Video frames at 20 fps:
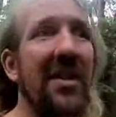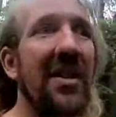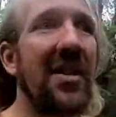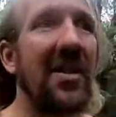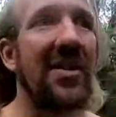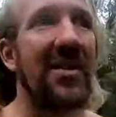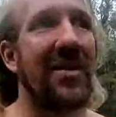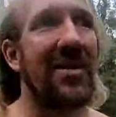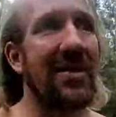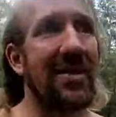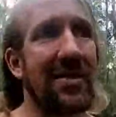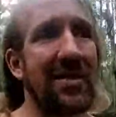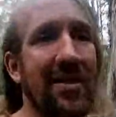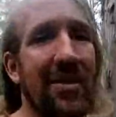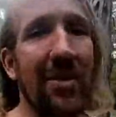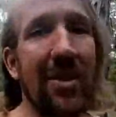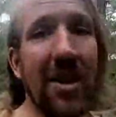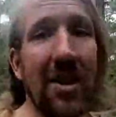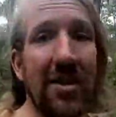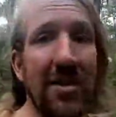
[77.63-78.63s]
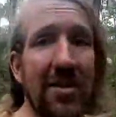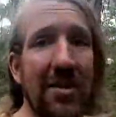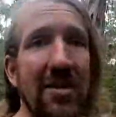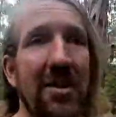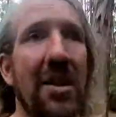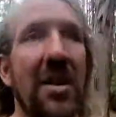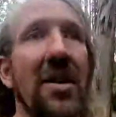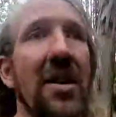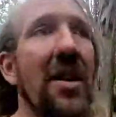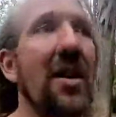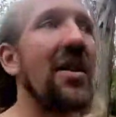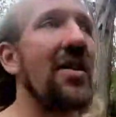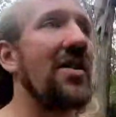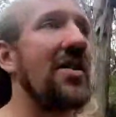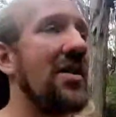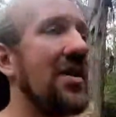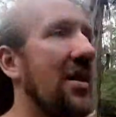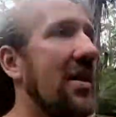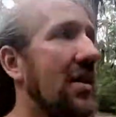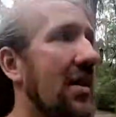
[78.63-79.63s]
because we can't do 10Ks.